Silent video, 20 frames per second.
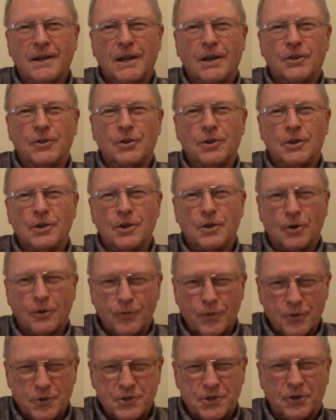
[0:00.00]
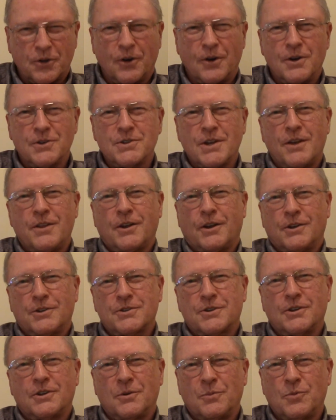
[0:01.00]
the interview series, I think
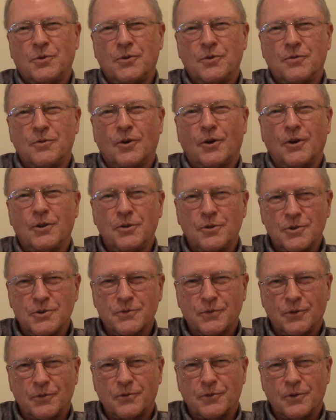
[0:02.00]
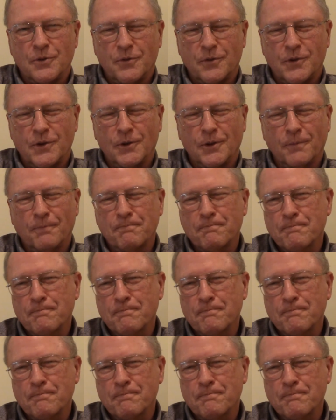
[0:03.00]
is going to be very useful for the field.